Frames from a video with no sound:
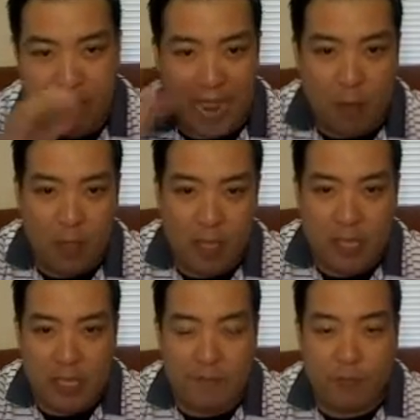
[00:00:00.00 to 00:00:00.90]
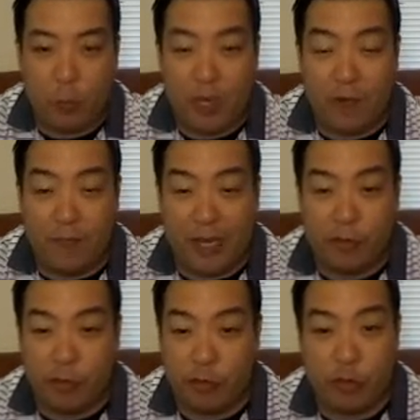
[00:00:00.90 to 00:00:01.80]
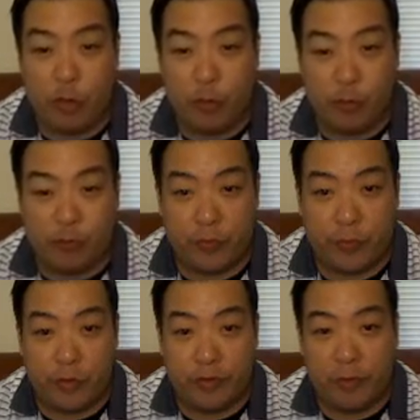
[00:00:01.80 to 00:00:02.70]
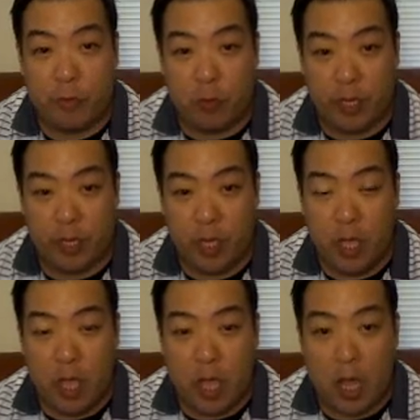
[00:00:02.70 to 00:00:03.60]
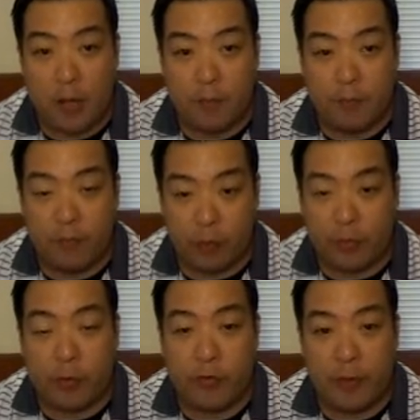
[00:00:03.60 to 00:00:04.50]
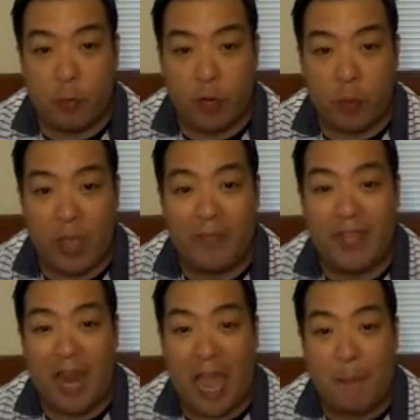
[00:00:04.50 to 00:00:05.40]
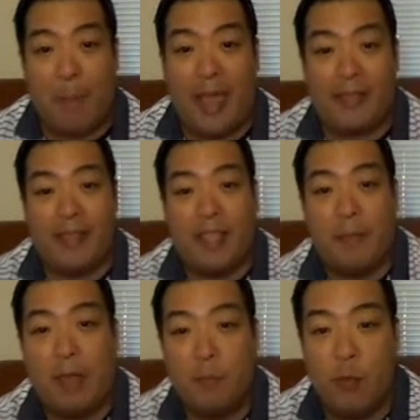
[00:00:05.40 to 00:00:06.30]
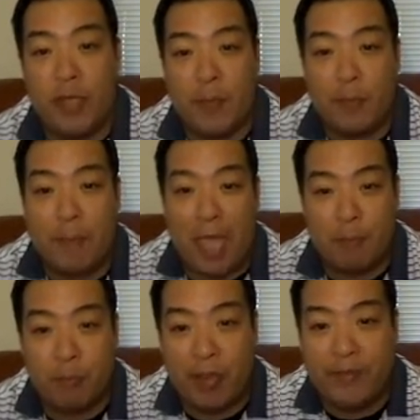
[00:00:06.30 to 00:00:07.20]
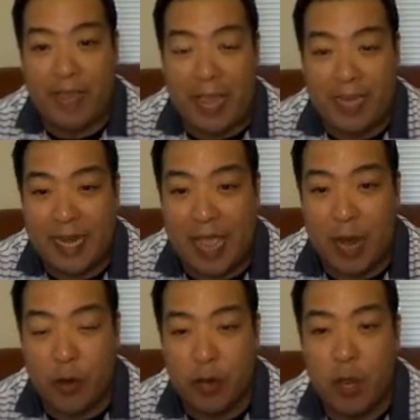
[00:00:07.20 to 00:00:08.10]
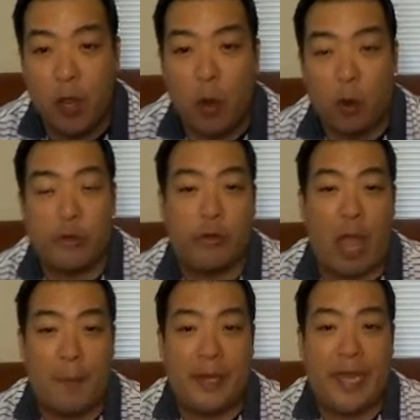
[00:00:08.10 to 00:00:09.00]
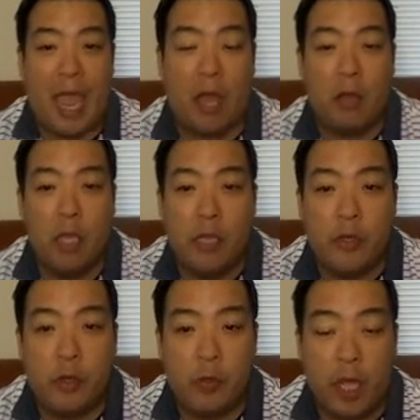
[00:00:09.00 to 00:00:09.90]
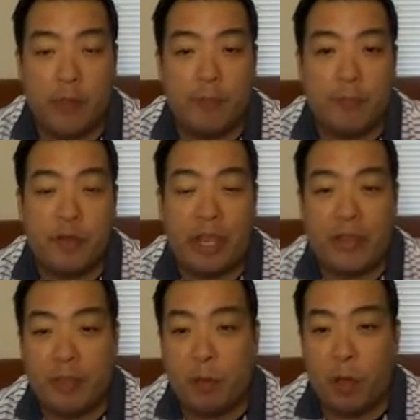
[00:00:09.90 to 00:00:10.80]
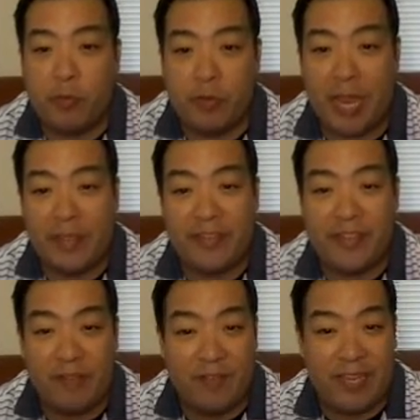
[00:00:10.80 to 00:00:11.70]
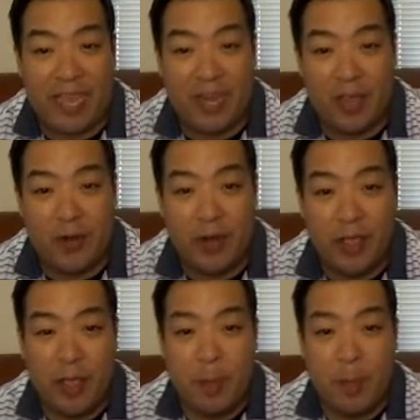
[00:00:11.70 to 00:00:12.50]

Now, if the wind advantage is huge for Thursday morning, for the Thursday morning wave, then I might think about moving up to Pat Perez at 8,900 or dropping down to JT Poston at 7,800.